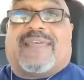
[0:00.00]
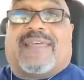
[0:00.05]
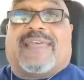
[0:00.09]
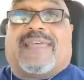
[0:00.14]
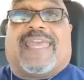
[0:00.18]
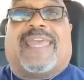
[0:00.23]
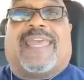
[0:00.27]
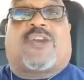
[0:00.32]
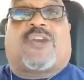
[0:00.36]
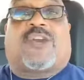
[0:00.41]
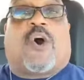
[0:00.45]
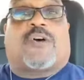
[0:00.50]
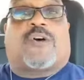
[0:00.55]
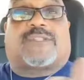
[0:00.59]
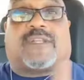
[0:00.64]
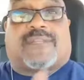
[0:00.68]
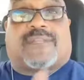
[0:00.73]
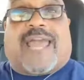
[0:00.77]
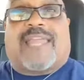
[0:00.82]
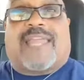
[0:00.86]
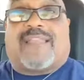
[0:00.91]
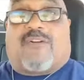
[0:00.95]
It caused
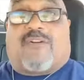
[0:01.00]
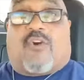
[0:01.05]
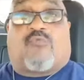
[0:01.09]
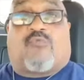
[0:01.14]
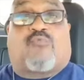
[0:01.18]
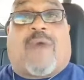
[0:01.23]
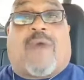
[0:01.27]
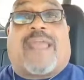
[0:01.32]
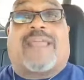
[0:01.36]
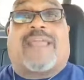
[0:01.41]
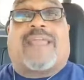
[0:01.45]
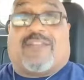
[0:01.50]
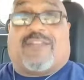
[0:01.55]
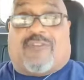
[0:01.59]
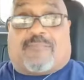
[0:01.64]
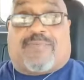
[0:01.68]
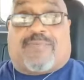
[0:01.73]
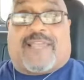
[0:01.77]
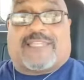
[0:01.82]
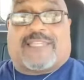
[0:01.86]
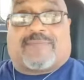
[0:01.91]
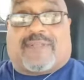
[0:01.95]
a right knee
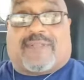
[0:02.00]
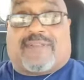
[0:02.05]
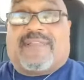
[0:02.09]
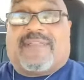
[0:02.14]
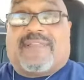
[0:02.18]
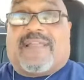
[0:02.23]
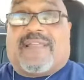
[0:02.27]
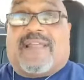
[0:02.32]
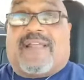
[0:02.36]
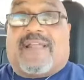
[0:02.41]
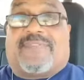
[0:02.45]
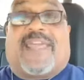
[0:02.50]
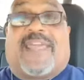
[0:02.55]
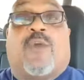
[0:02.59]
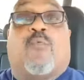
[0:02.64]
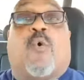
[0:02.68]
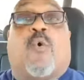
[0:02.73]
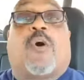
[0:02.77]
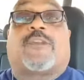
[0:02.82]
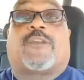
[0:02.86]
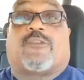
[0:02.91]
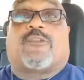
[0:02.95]
replacement. They
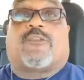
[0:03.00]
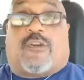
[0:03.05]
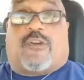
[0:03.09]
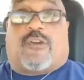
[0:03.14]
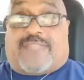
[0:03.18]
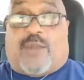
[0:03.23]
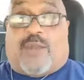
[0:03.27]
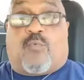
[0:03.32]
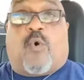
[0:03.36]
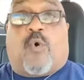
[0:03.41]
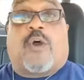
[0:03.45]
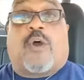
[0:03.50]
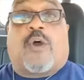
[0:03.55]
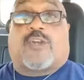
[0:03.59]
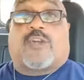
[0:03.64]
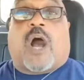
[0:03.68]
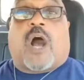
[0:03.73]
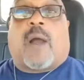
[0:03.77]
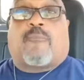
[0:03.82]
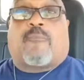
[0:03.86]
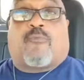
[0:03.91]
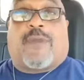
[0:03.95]
wanted to
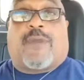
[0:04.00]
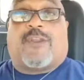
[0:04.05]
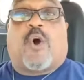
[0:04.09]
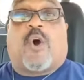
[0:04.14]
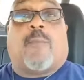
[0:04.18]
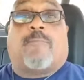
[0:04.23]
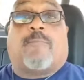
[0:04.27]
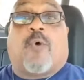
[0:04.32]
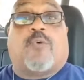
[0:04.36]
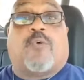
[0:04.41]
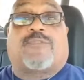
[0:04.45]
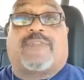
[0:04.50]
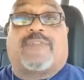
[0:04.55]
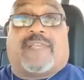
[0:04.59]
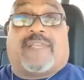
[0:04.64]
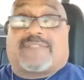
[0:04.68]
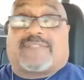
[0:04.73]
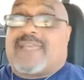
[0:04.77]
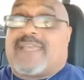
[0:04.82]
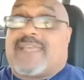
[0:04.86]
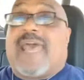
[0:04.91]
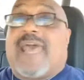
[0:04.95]
operate on both
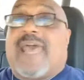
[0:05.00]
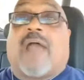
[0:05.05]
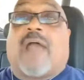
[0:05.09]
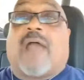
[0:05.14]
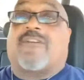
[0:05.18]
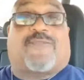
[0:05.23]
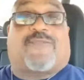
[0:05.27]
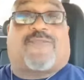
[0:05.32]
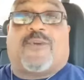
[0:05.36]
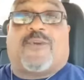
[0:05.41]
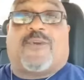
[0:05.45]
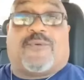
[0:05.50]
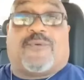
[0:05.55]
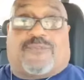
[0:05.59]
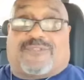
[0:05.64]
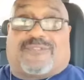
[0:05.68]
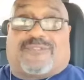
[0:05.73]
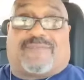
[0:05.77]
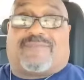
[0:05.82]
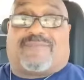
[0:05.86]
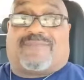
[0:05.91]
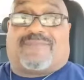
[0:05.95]
knees. I refused.